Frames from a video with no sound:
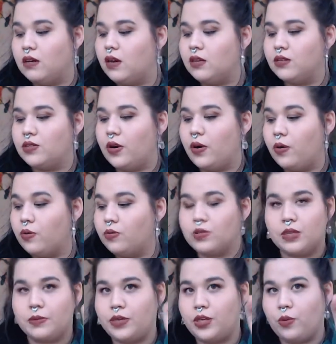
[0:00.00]
So
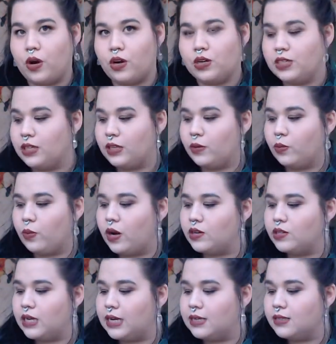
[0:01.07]
some of you are dealing with water
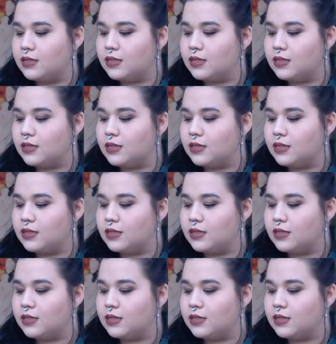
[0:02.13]
signs.